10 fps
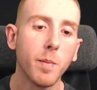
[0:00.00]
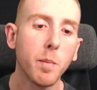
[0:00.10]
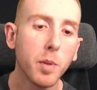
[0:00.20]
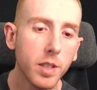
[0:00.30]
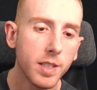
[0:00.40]

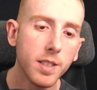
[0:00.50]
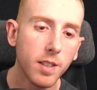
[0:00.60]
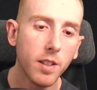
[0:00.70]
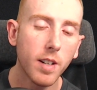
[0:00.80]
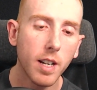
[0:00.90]
puts into
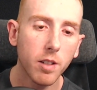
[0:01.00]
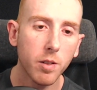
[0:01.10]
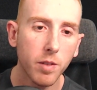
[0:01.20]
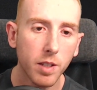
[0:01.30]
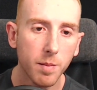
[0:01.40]
their
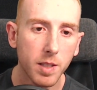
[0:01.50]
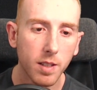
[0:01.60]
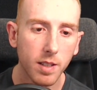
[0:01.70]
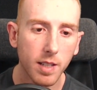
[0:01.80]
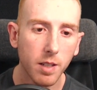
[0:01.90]
algorithm to
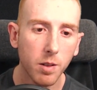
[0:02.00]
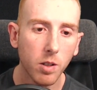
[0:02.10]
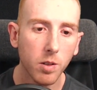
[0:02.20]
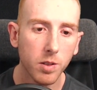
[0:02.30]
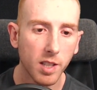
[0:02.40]
decide who
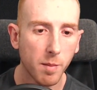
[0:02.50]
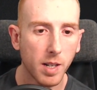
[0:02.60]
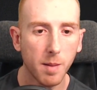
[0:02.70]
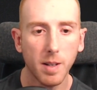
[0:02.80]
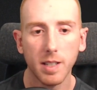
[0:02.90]
goes in the buy
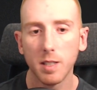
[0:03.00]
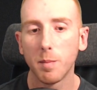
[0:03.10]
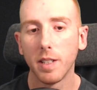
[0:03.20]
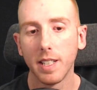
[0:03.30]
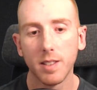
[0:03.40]
box,
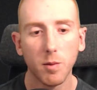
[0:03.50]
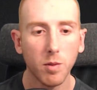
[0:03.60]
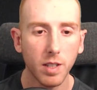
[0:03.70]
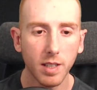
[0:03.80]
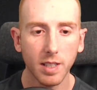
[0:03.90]
but it's
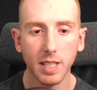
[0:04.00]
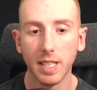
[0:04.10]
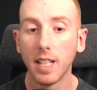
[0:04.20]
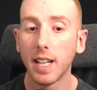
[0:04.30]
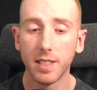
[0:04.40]
really
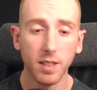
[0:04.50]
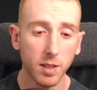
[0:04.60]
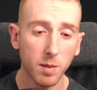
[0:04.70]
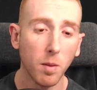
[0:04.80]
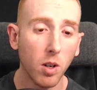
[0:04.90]
has a
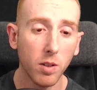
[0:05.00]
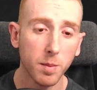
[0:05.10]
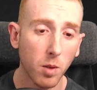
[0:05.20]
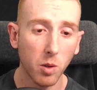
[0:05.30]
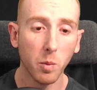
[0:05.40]
small